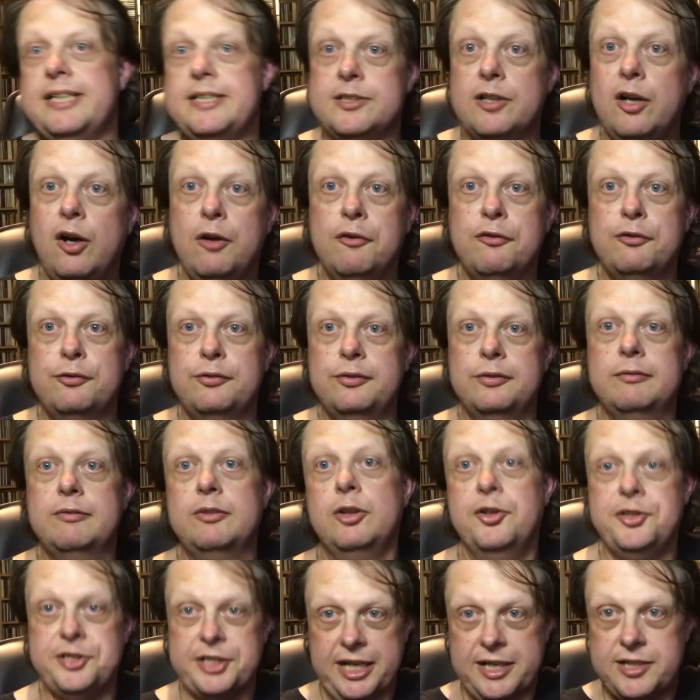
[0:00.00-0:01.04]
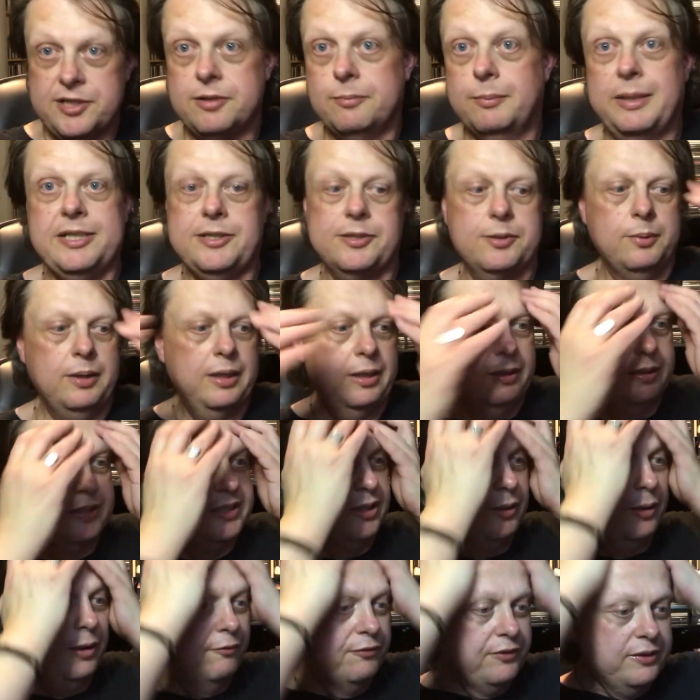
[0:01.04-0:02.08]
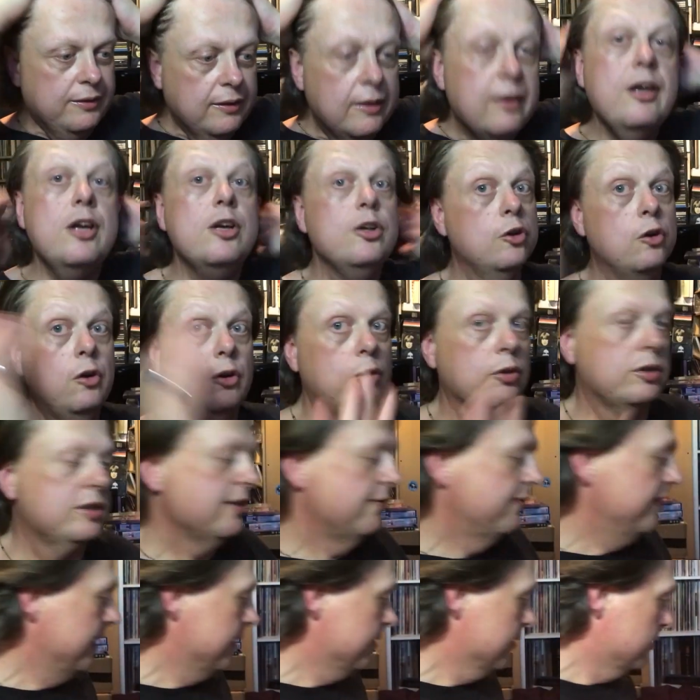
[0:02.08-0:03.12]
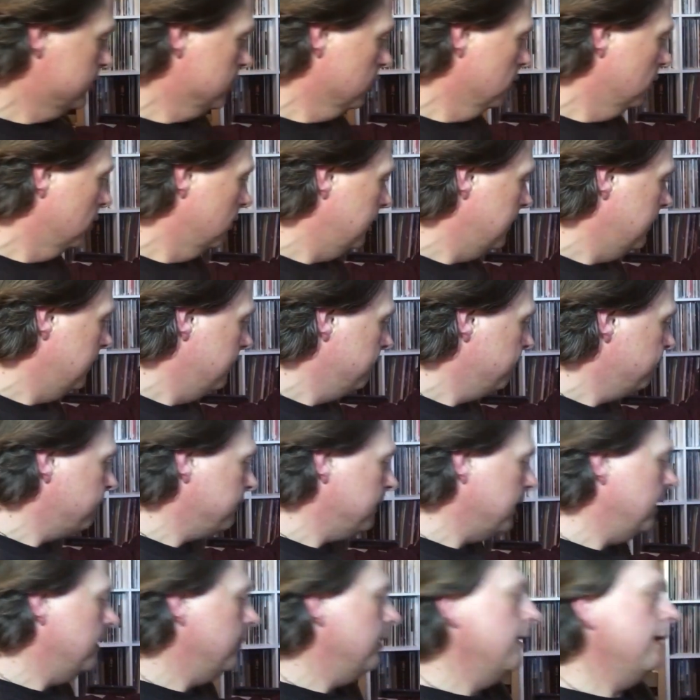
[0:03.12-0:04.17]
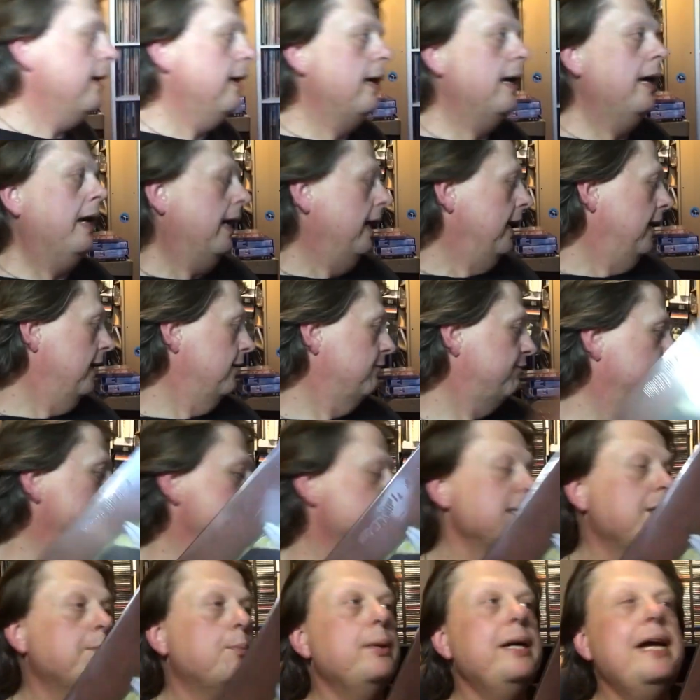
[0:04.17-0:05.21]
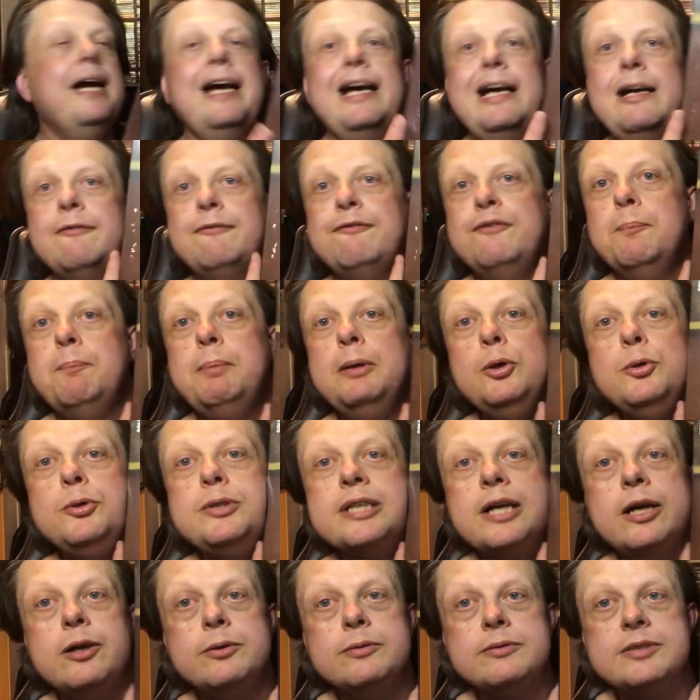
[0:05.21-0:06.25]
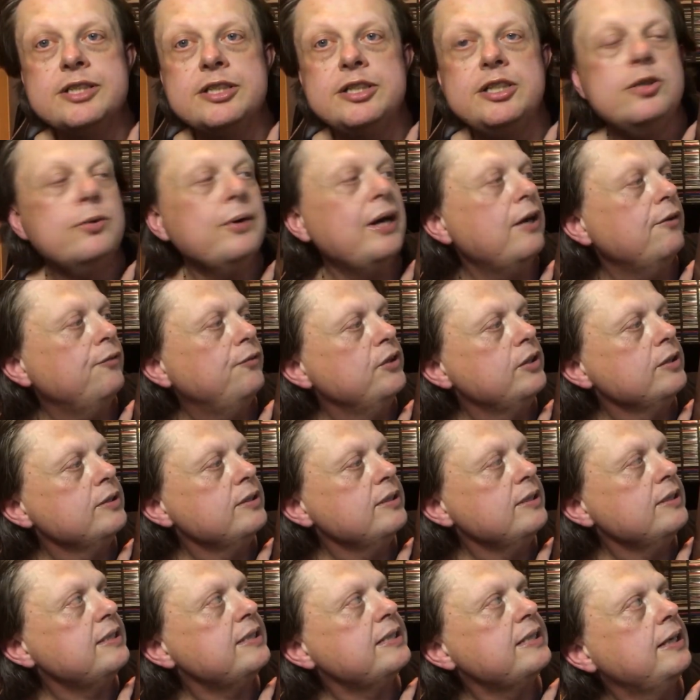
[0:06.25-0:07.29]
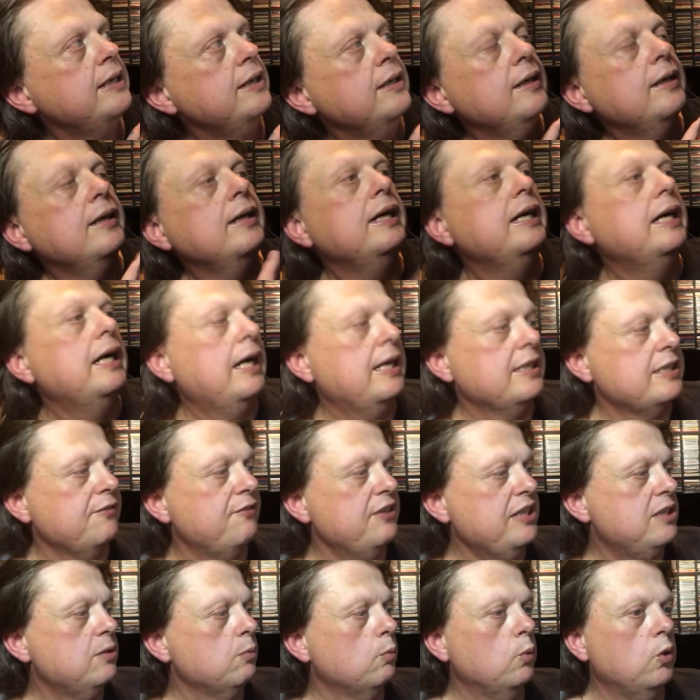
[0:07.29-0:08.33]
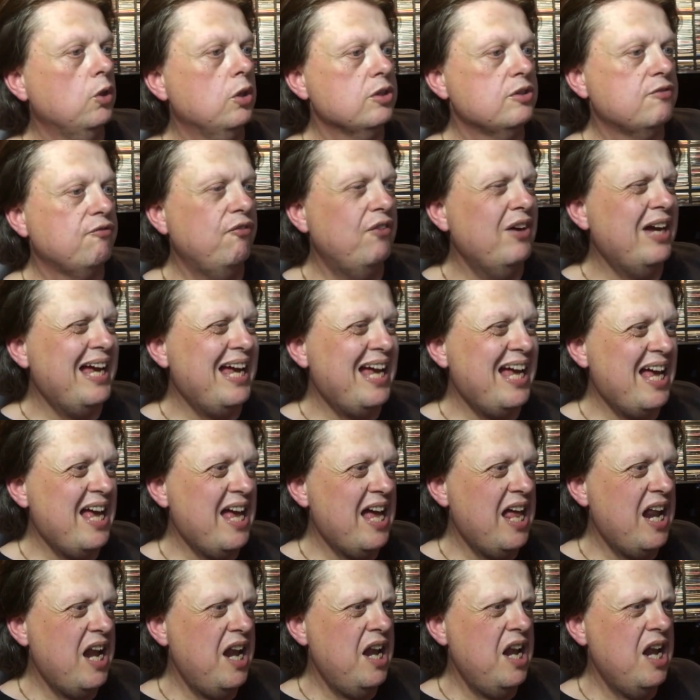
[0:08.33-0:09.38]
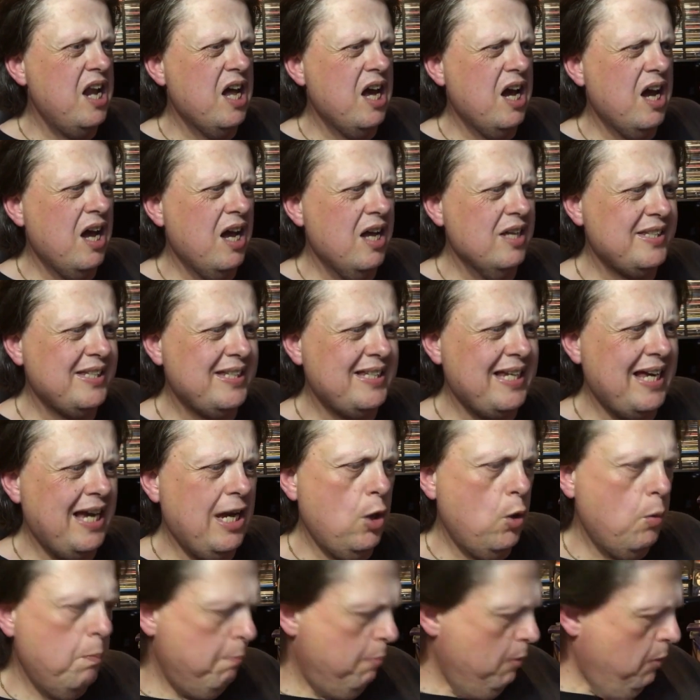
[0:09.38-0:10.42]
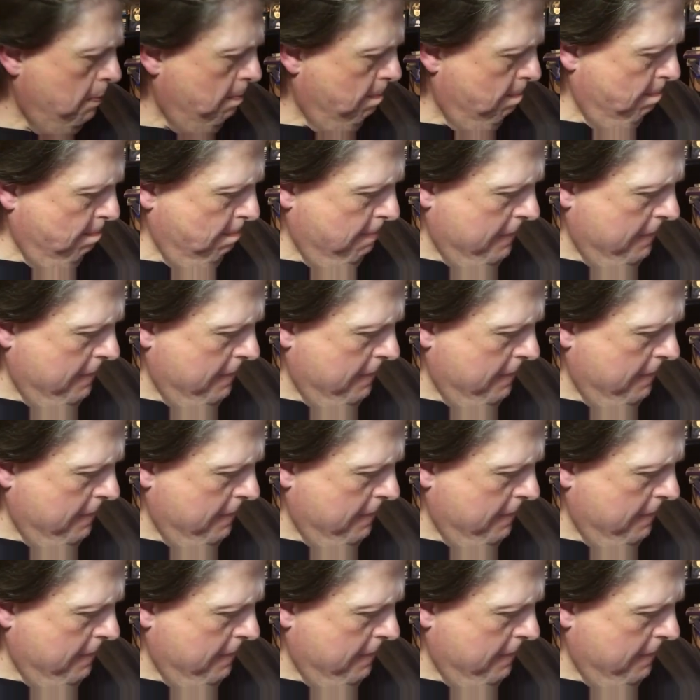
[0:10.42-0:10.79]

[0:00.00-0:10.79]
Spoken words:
these off, got changed and went to work, so I've not looked at these at all. First up we have the Blue Tones and New Athens. So this was their last album.